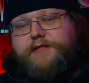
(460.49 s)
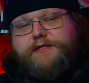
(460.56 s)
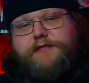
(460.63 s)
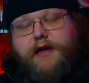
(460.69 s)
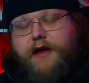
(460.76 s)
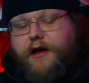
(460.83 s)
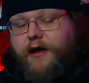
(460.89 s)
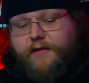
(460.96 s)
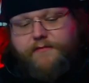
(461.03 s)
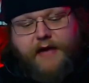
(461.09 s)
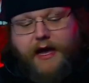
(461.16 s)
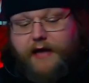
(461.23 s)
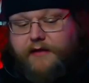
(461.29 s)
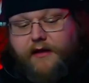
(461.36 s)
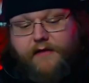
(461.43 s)

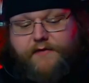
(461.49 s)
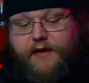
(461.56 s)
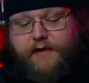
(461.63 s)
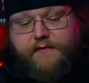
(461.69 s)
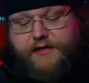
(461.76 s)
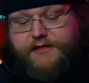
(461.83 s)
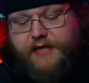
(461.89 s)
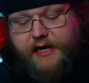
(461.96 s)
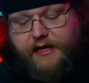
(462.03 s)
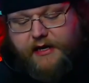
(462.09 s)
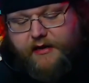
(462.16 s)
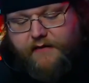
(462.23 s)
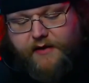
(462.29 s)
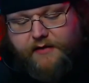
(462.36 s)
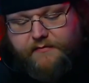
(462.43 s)
I loved every second
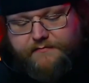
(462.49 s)
of it.